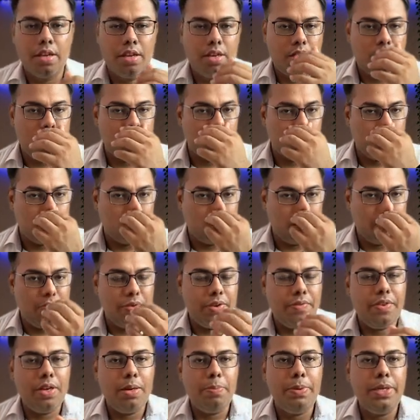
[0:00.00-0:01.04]
so what we
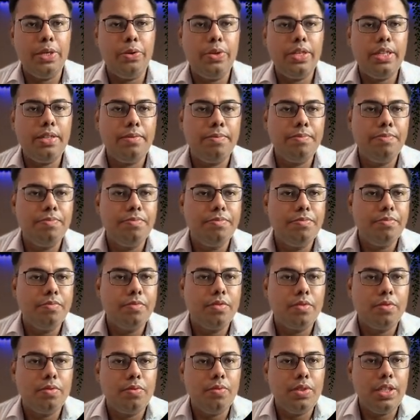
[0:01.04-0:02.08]
will be doing,
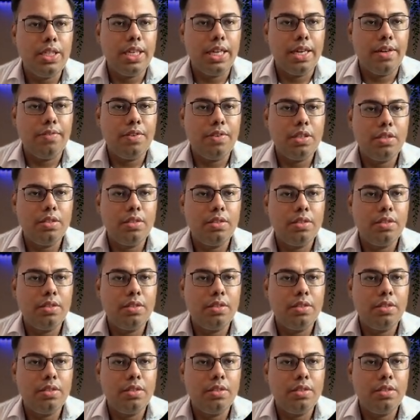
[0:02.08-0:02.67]
we have a